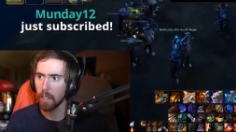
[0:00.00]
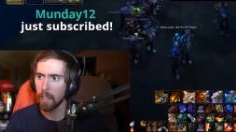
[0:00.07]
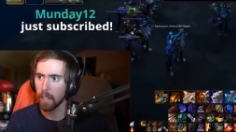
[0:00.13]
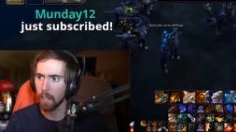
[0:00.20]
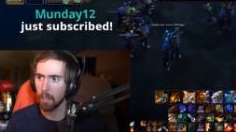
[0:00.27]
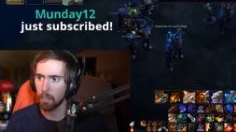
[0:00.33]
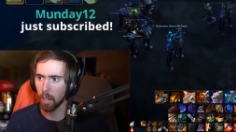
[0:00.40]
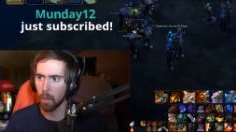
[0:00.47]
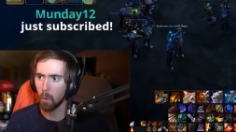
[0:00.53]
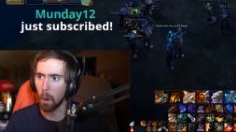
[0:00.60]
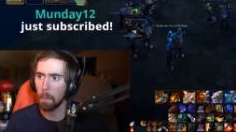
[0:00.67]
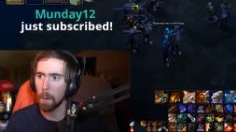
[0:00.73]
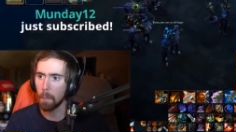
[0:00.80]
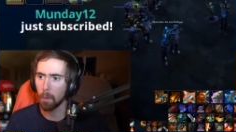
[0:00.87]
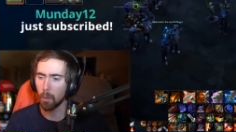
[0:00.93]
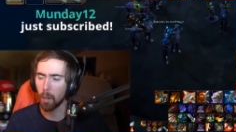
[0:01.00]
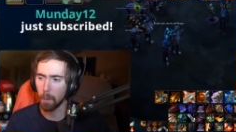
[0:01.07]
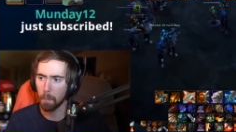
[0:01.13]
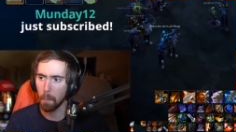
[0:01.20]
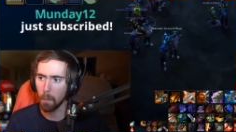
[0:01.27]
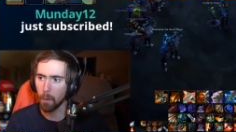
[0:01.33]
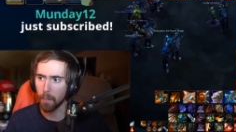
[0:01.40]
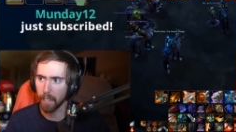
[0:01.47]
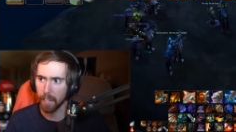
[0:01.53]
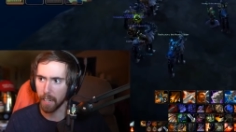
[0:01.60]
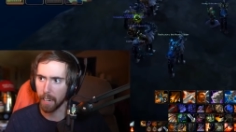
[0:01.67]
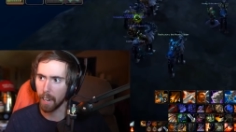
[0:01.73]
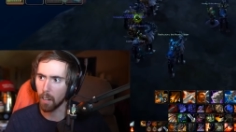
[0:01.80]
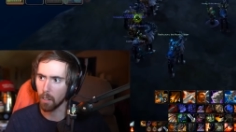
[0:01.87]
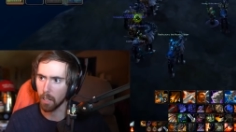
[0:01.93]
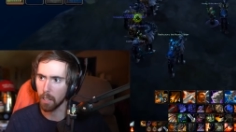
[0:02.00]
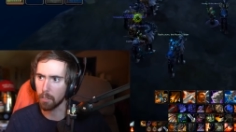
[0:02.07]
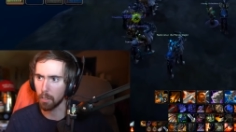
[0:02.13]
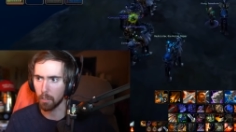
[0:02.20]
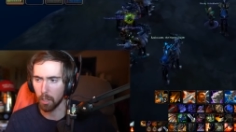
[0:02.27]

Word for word: Because I don't want people to, like, be moving in and out because it's,